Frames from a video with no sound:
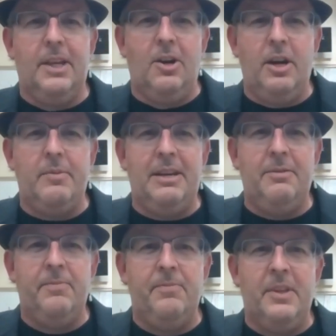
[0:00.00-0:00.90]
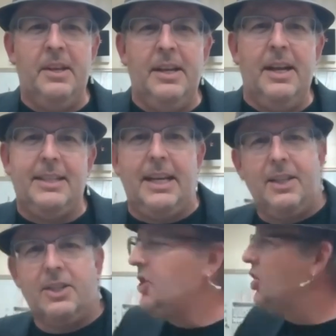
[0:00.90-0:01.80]
You know what I mean? It's like
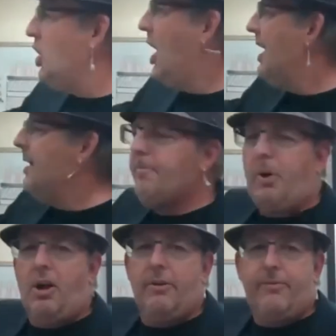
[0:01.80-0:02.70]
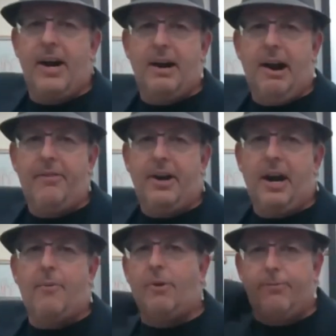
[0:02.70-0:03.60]
there's a giant ball of fire out
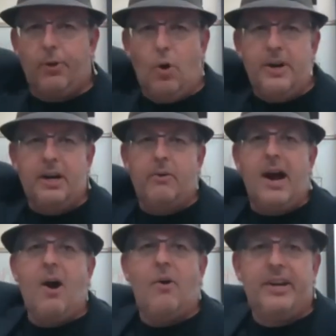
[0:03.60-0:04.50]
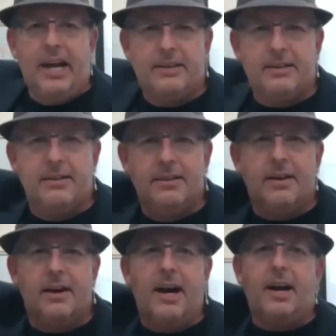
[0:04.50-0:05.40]
there, and we're floating around it
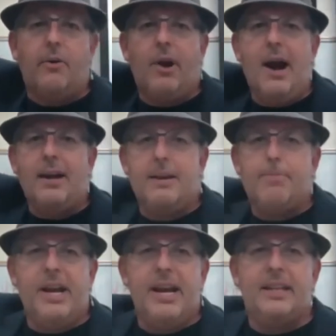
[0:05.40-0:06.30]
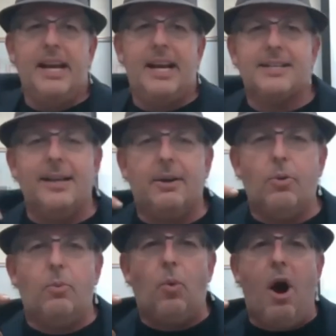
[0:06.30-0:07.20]
on a rocky planet that has
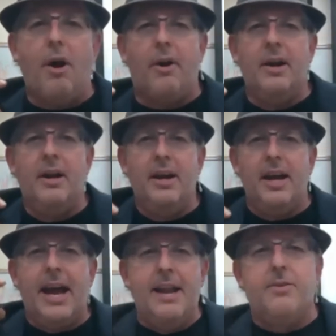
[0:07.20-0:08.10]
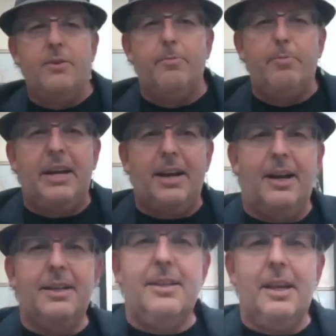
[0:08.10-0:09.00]
liquid water. And
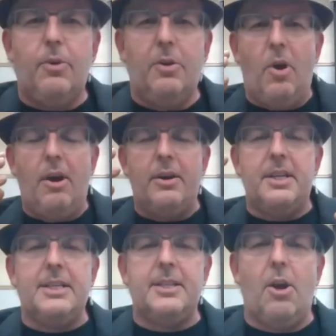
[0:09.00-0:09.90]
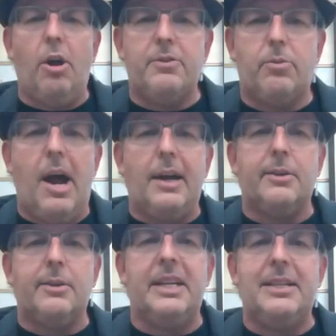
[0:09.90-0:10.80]
because liquid water dissolves
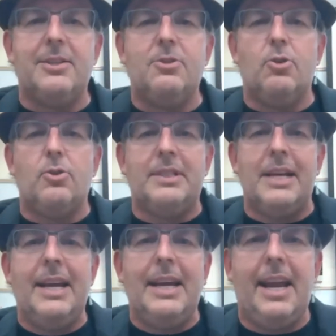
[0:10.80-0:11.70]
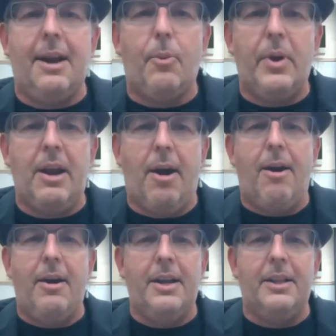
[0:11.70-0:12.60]
rocks and releases nutrients, here we
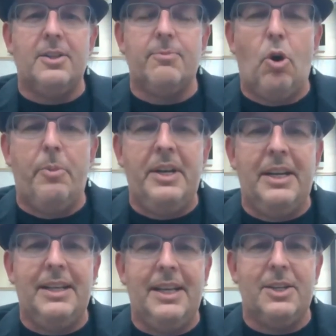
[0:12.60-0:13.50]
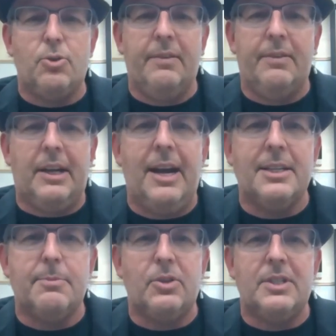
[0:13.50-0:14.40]
are in this moment in the history of the
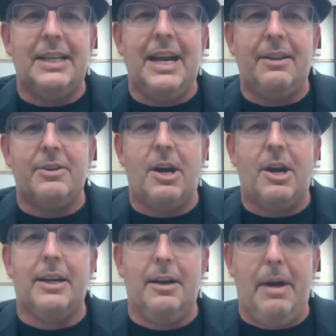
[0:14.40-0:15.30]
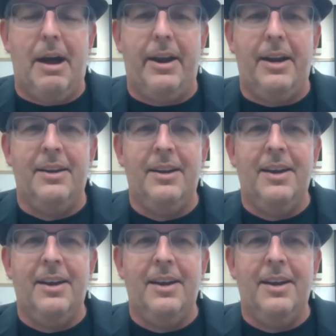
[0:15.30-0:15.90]
cosmos together talking about it.